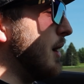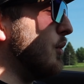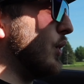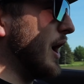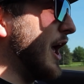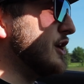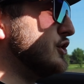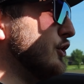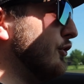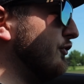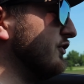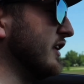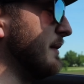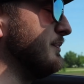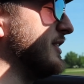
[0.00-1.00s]
But when I do
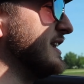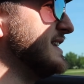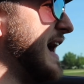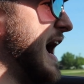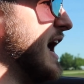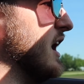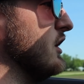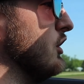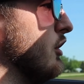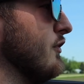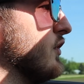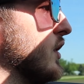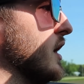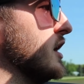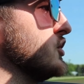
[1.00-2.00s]
flip the dial
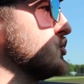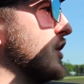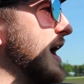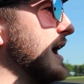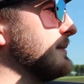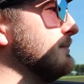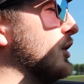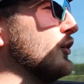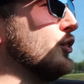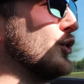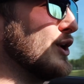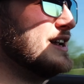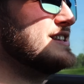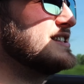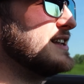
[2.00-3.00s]
over into track mode,
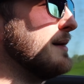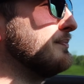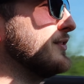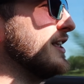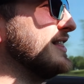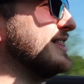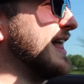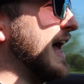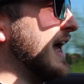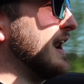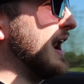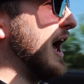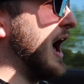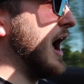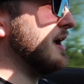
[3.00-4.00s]
there is something that
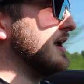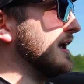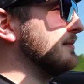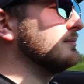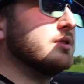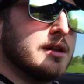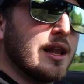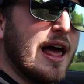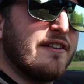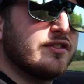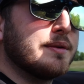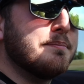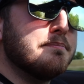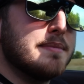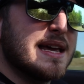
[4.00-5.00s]
I am left
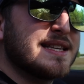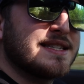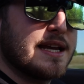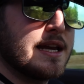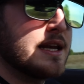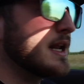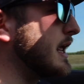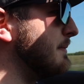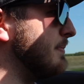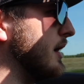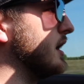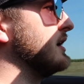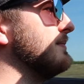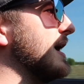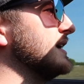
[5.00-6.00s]
missing
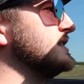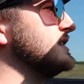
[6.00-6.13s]
compared to my